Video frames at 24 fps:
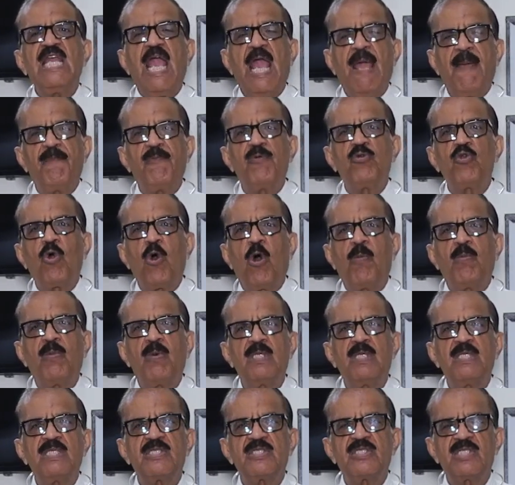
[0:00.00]

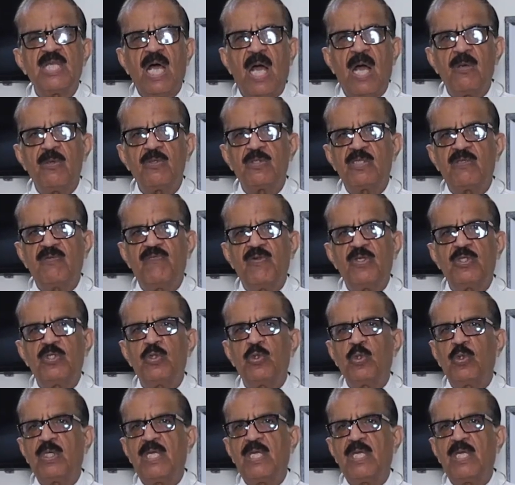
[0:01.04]
abnormal sounds which you